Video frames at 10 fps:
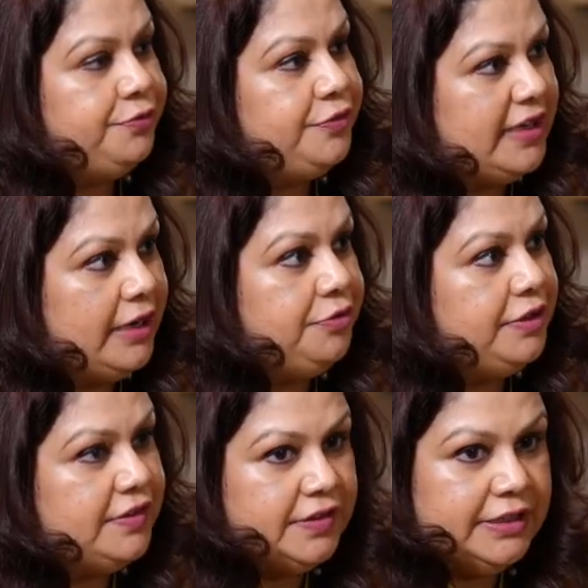of
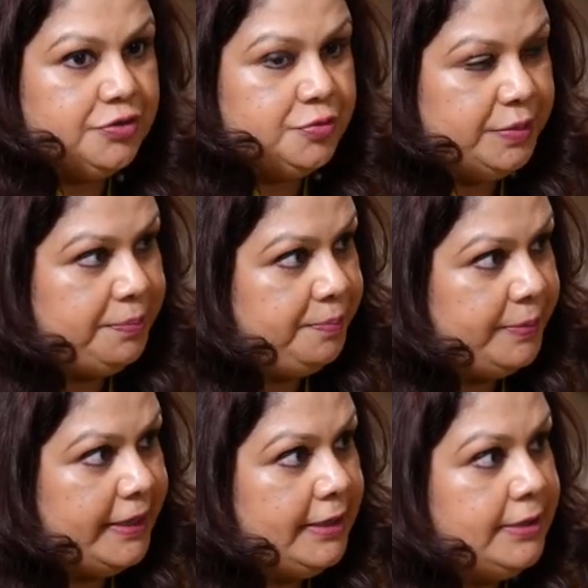salaries need to be
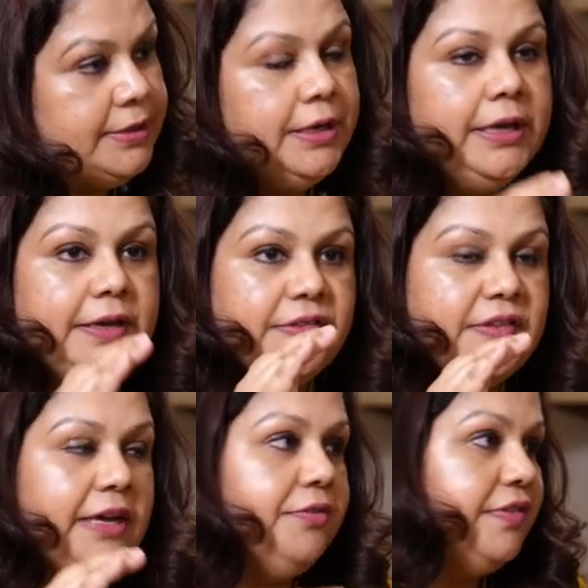paid. Is
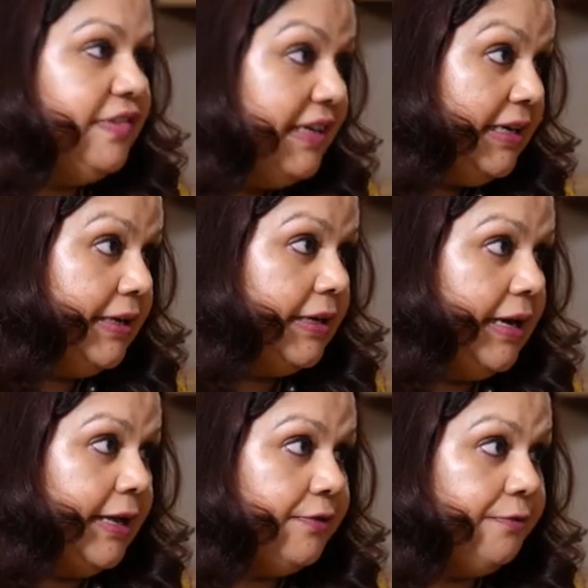there a ceiling
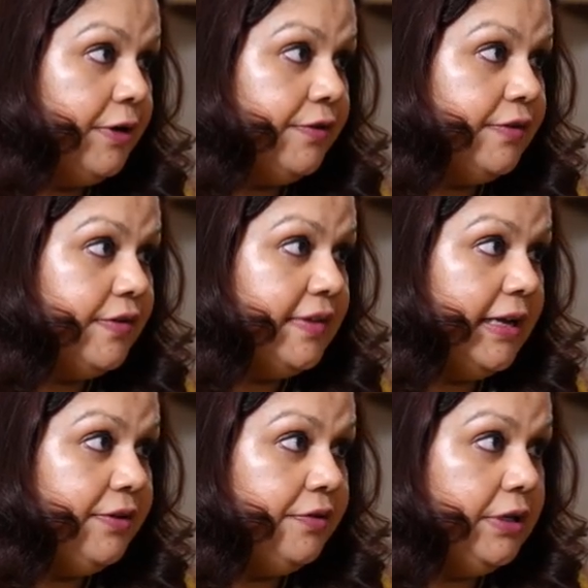as far as the
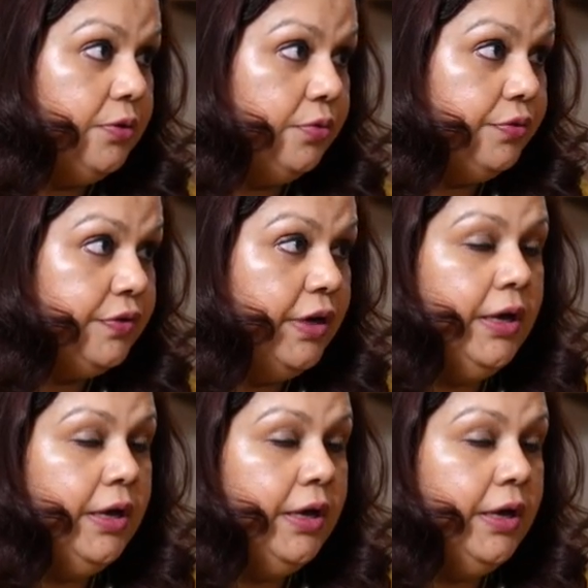salary goes?